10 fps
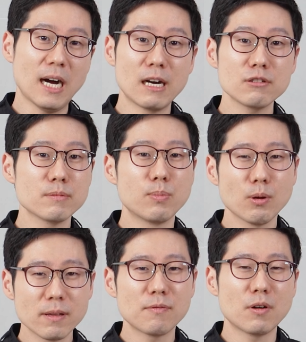I'm going to
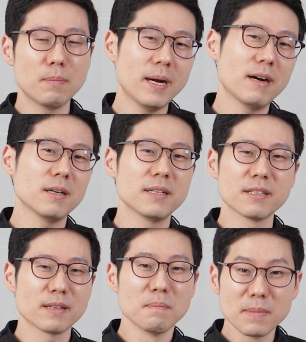boil it for about
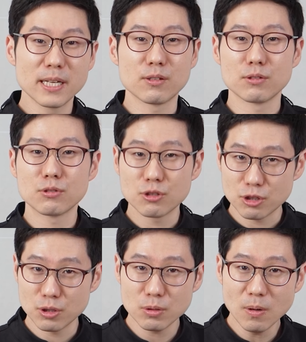another minute or
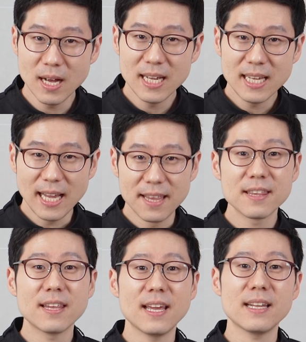two,
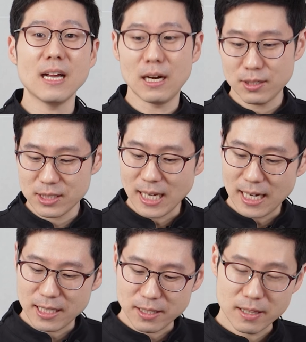and then I'm going to
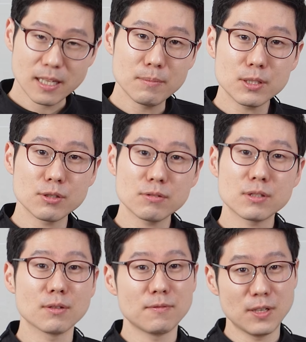add in the lemon juice
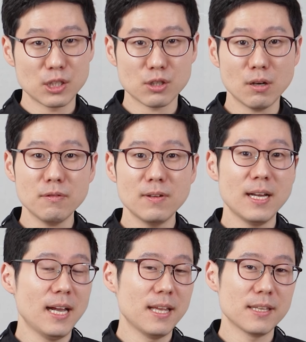to finish it off
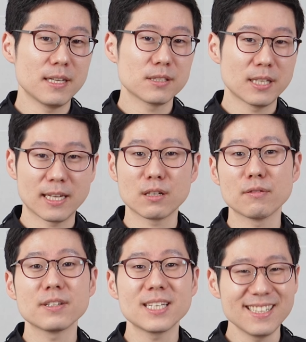and then take it
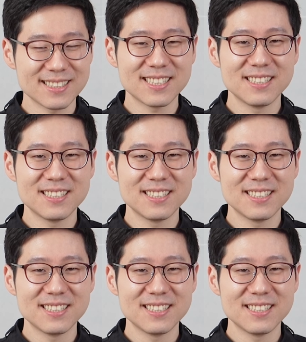off the heat.